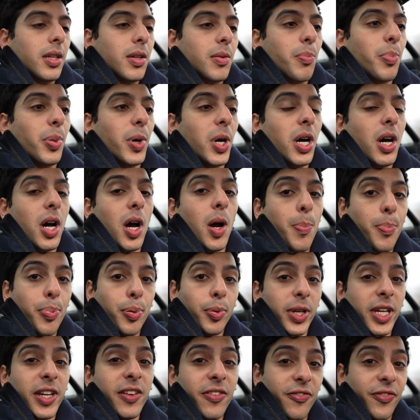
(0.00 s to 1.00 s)
but a
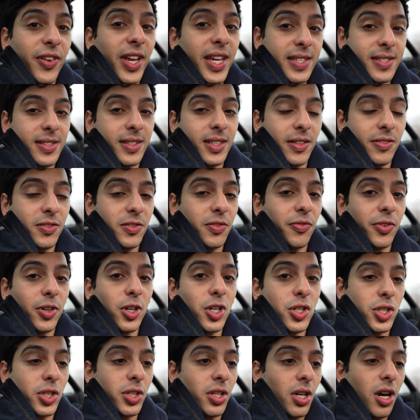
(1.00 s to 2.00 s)
pre-facelift
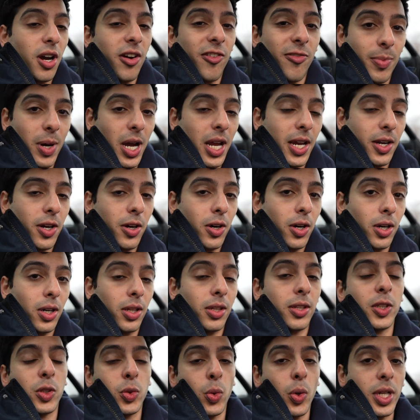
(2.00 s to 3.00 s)
version of my car,
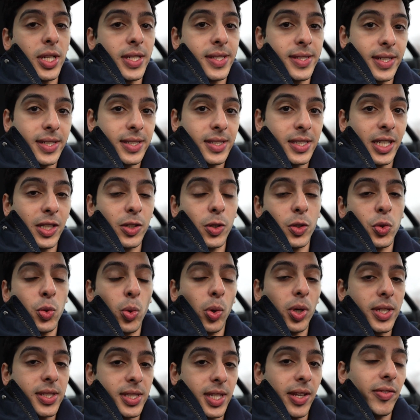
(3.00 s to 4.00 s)
the 2016 or
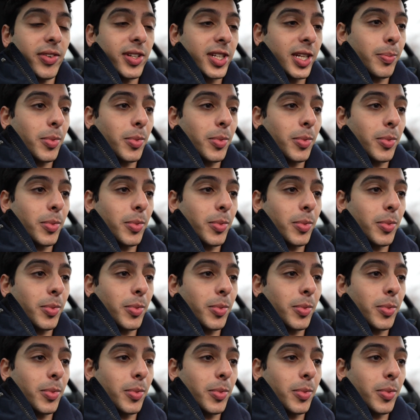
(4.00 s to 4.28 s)
2017